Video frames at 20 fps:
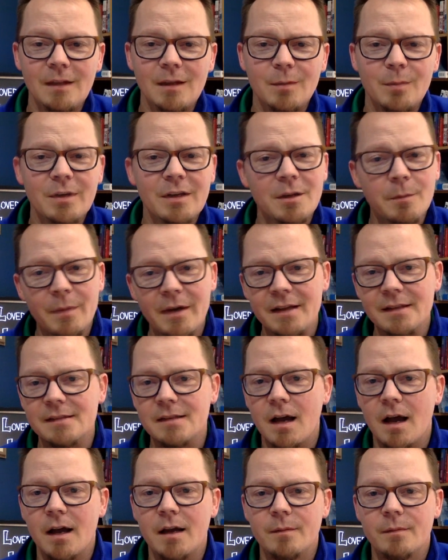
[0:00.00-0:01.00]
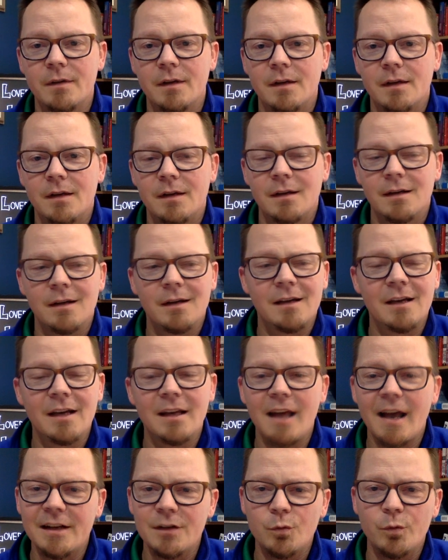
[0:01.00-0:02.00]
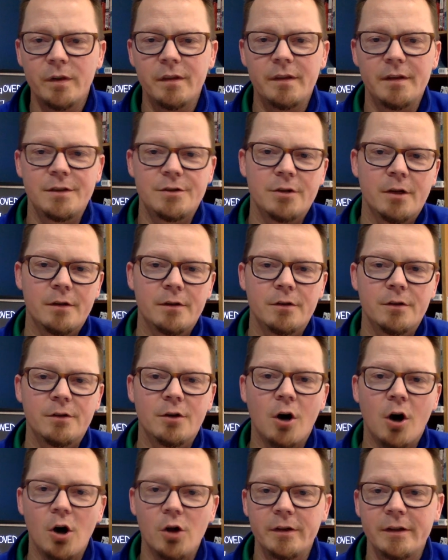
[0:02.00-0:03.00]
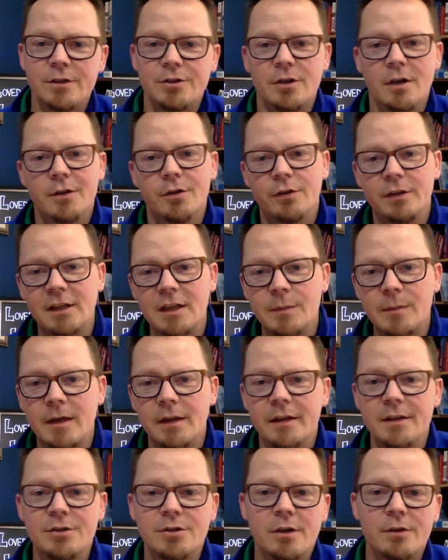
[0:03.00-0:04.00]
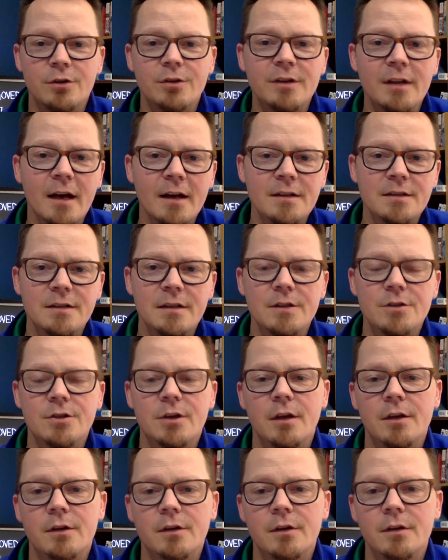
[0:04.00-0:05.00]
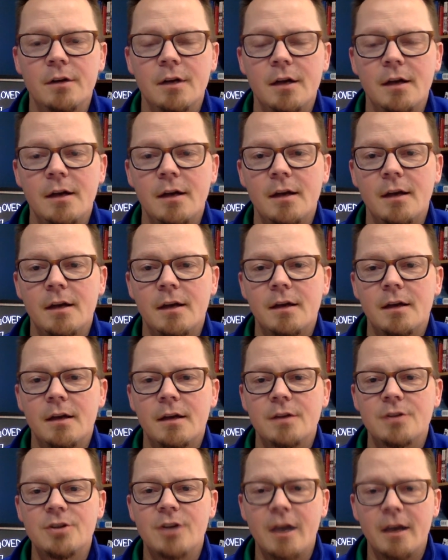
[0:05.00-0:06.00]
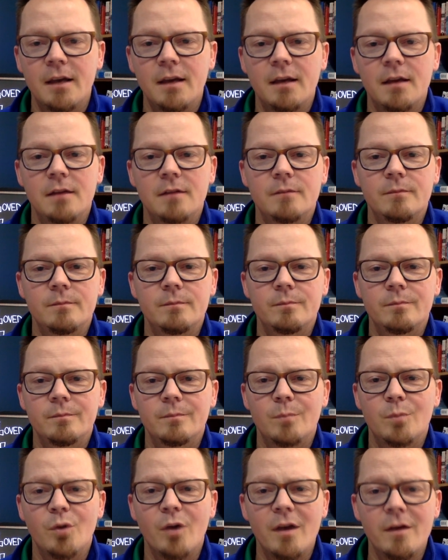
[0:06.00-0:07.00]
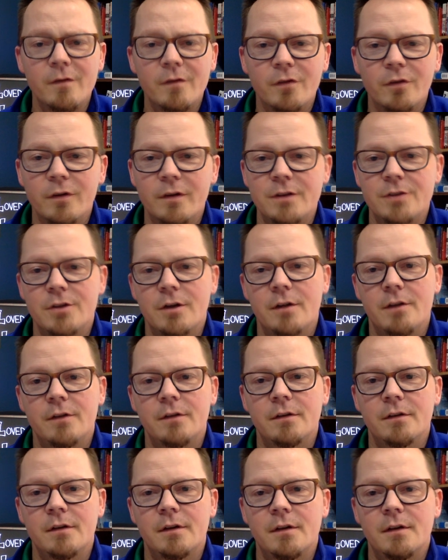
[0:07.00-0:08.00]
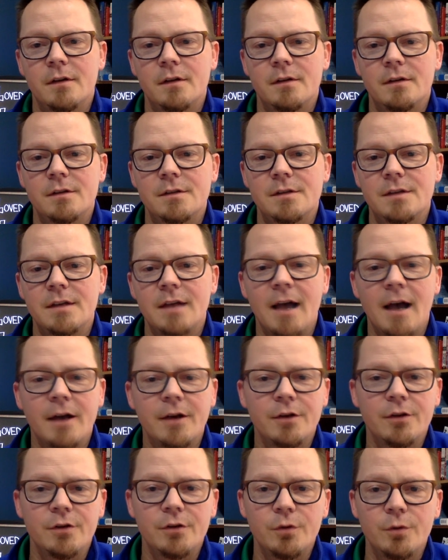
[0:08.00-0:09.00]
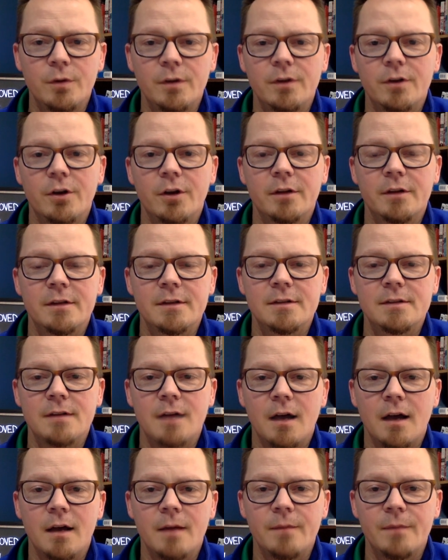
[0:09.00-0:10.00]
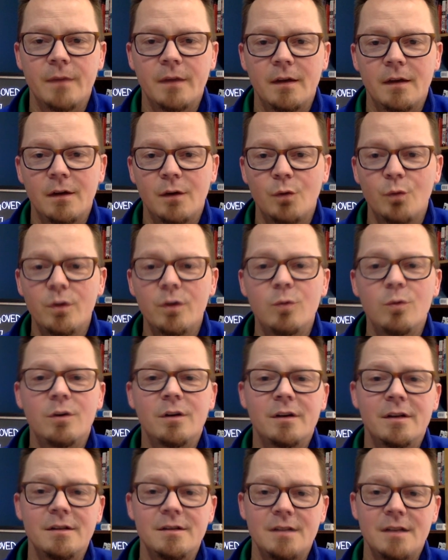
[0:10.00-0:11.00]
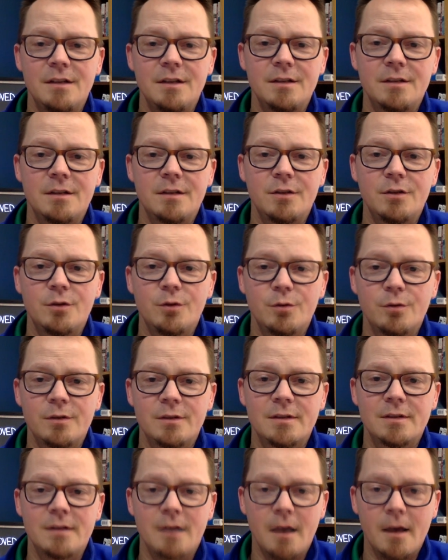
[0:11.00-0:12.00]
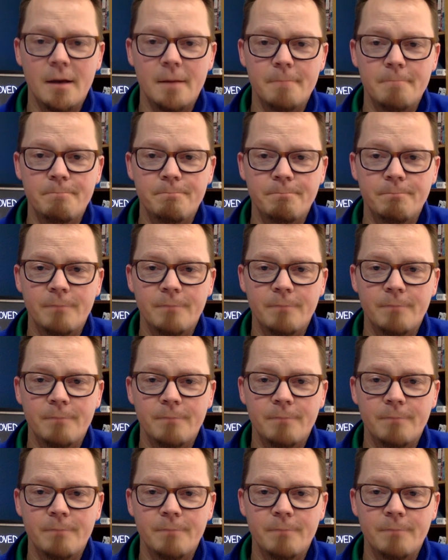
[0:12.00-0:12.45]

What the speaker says: But in the meantime, connect with each other, call each other, email each other, text each other, and check in. Pray for each other. See how you're doing during this time. We will continue to do the same.